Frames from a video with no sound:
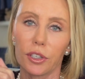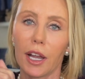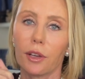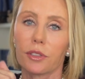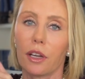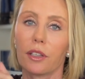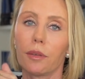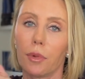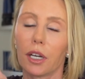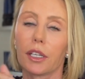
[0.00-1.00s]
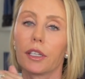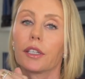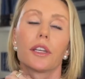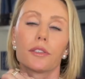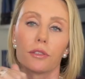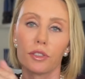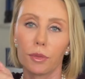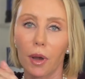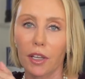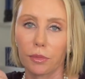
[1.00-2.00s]
your house on the market as soon as
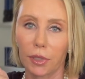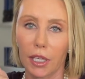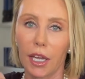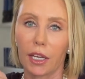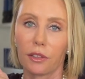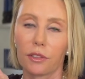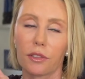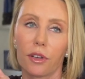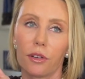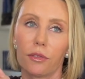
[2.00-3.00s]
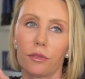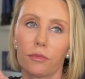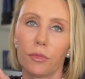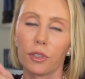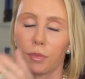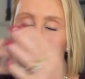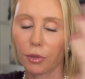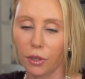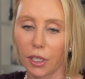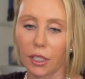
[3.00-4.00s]
you possibly can. So most
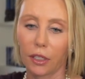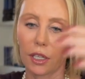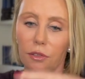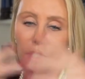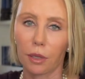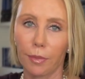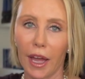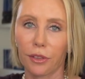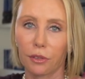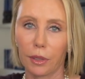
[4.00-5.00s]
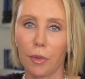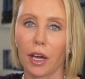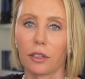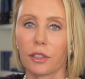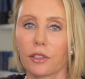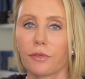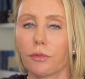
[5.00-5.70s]
people think that doing a bathroom model is